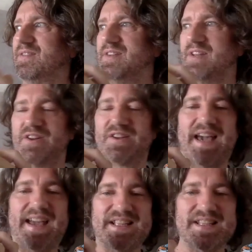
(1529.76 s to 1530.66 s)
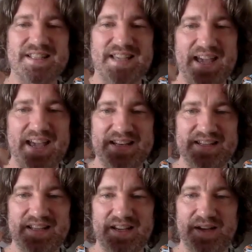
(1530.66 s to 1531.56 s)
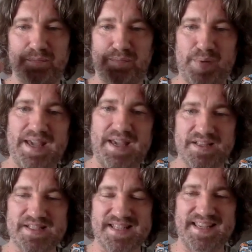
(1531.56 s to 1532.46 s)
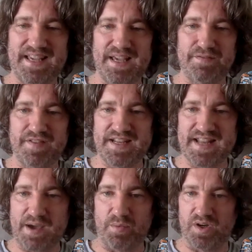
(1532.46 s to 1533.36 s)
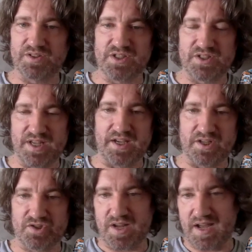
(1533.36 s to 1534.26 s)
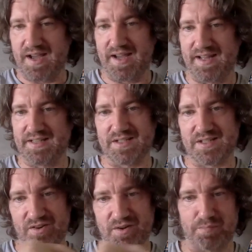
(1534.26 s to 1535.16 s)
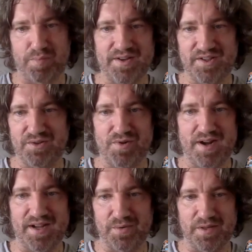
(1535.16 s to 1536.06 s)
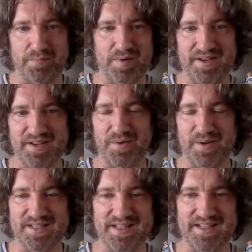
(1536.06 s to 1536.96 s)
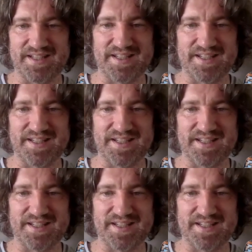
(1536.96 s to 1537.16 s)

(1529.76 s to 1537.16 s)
you know, getting a big TV network to take a chance on a brand new writer with a brand new idea